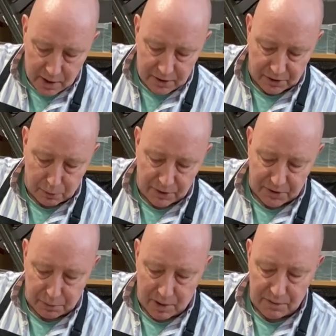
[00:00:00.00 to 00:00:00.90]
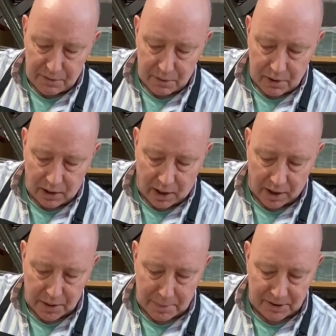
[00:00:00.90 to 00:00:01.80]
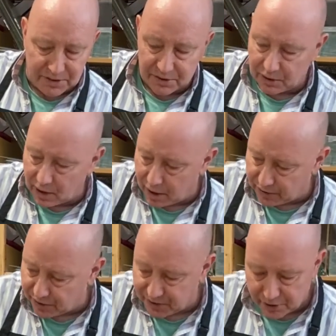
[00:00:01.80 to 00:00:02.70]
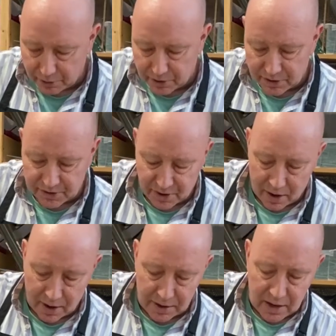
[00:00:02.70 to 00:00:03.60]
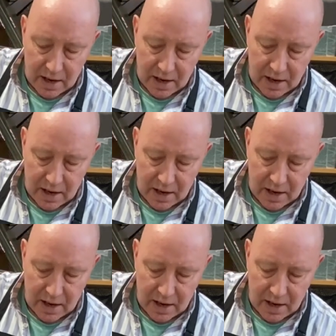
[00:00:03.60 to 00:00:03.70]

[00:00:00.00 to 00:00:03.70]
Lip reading: so once we've cut the pieces of glass to suit the design